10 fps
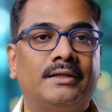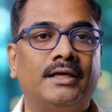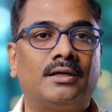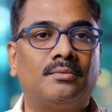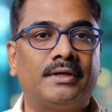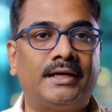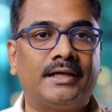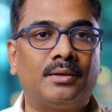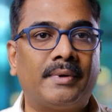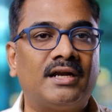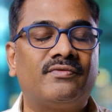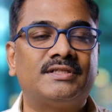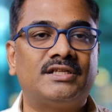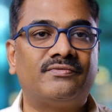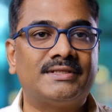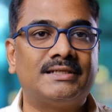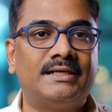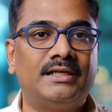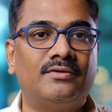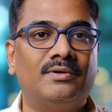their entire manufacturing
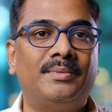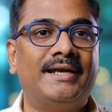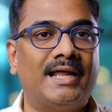facility will be